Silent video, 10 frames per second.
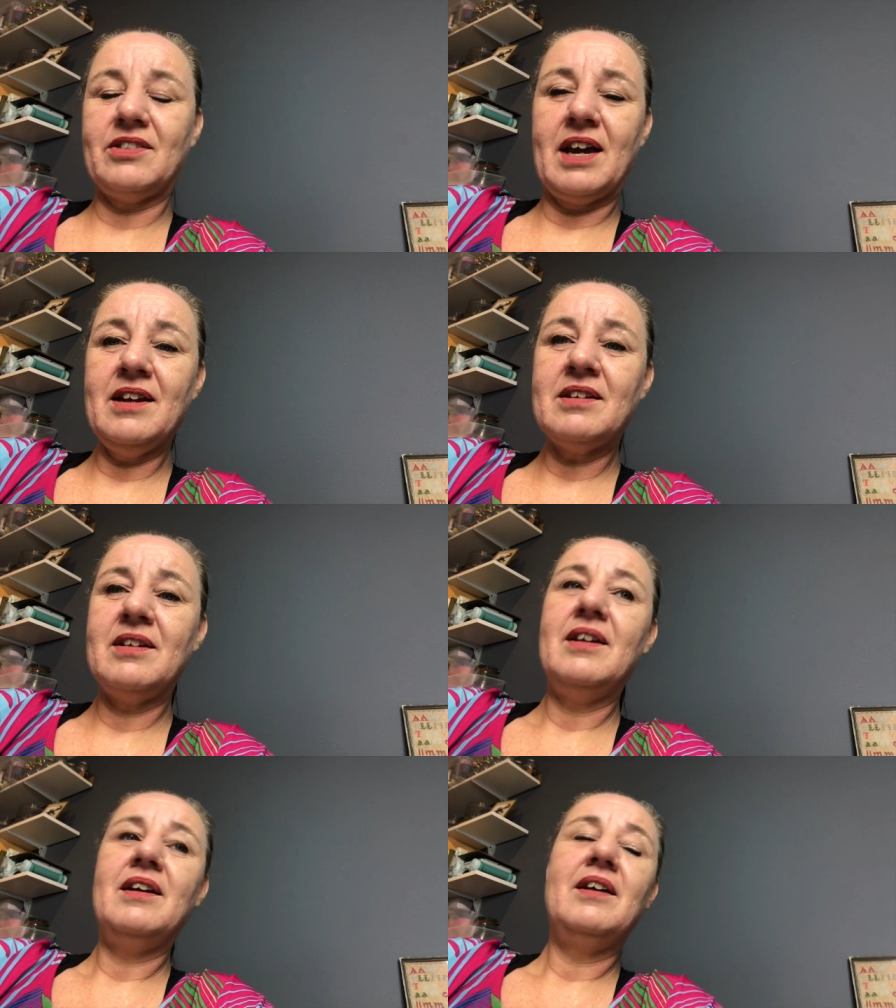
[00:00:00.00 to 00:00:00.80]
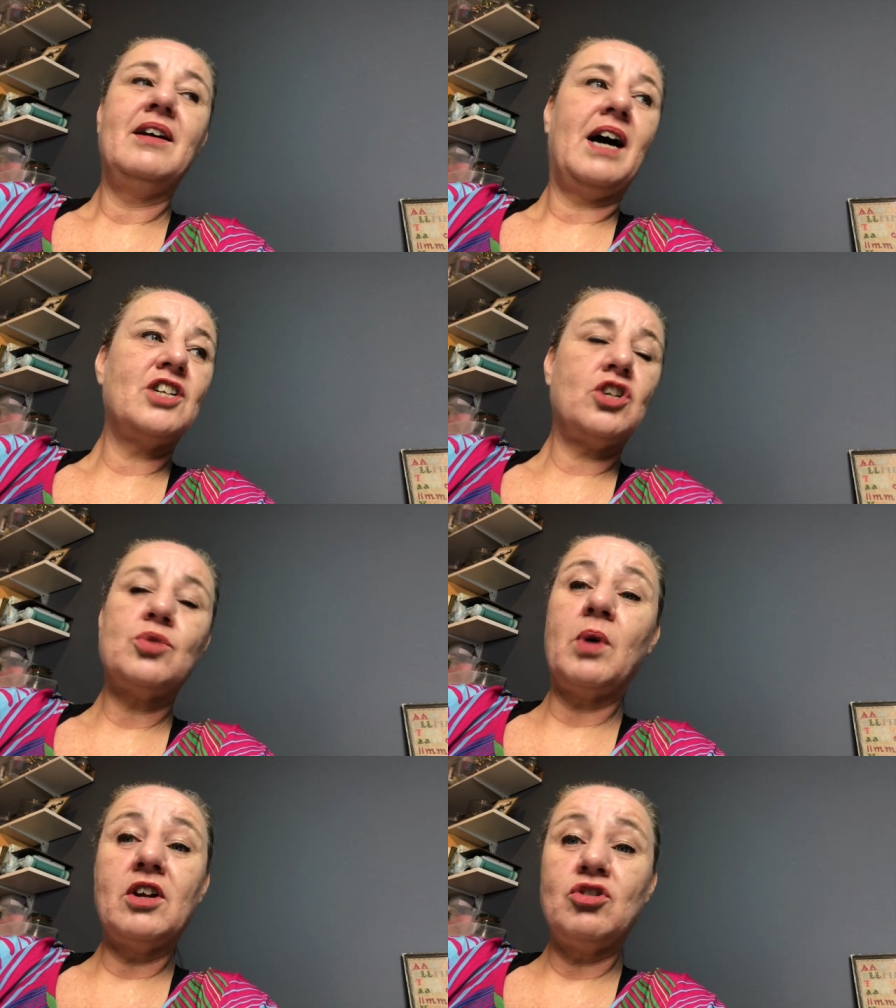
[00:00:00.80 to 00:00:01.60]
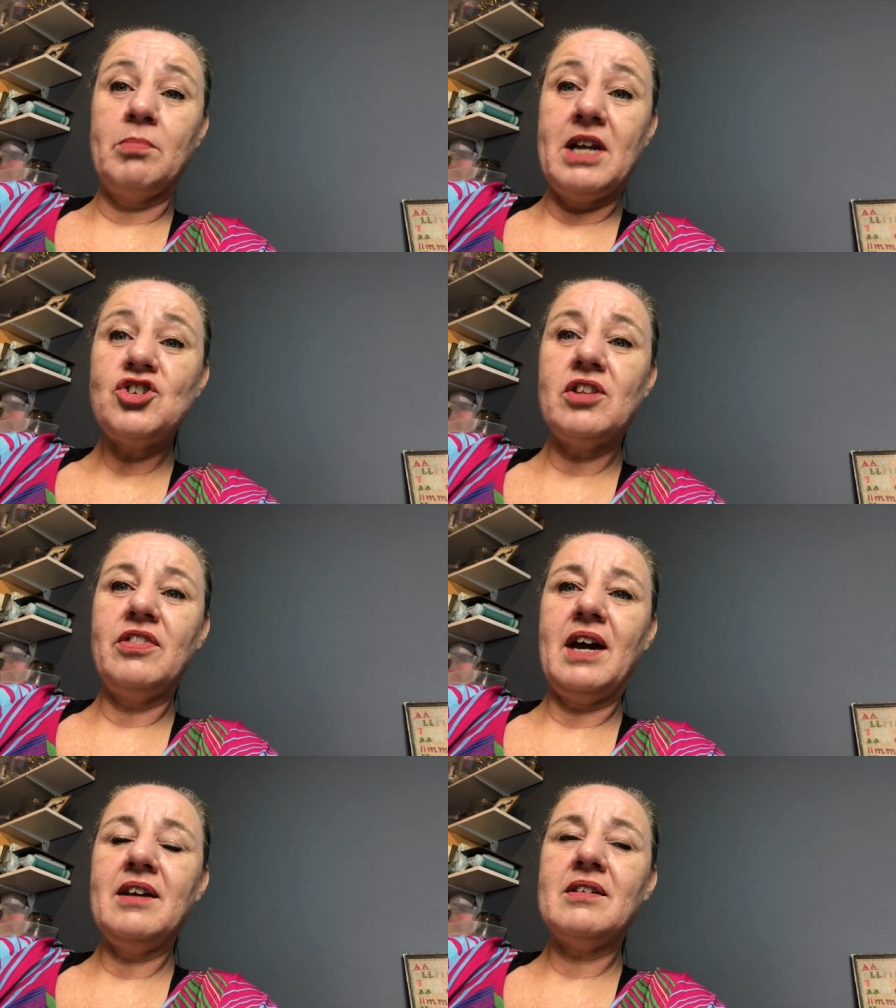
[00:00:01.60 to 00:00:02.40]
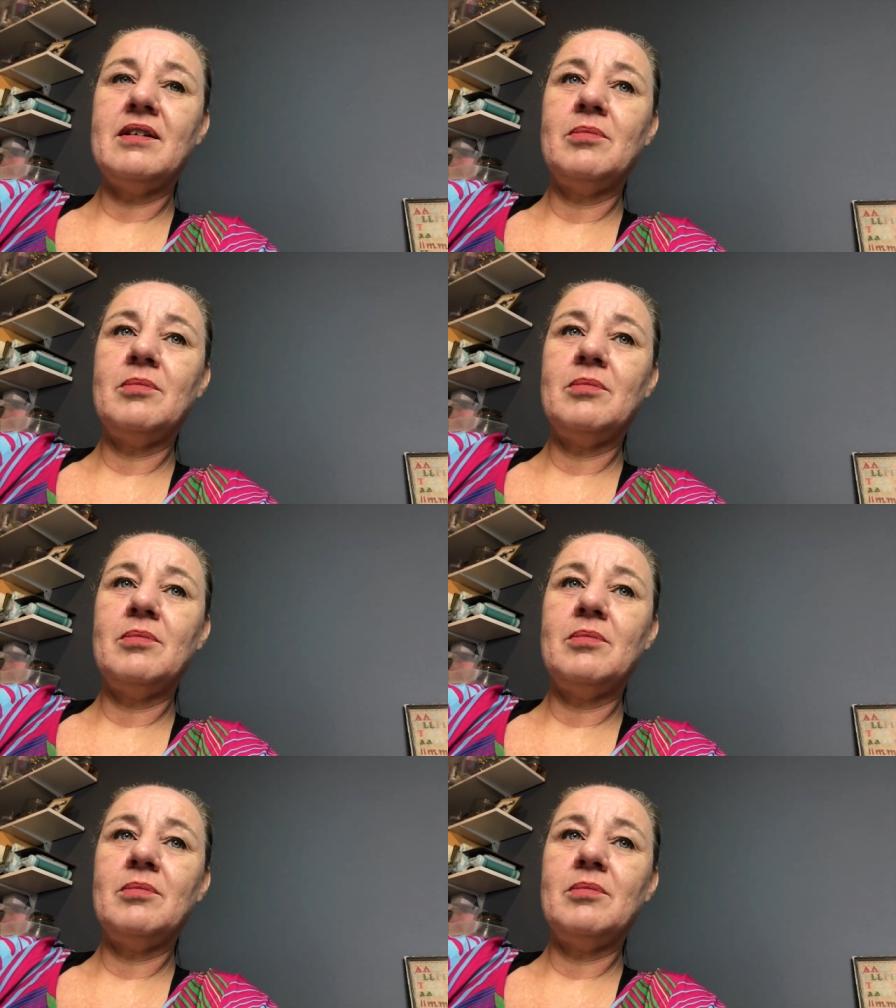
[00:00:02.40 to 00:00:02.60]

that. I just wanted to mention that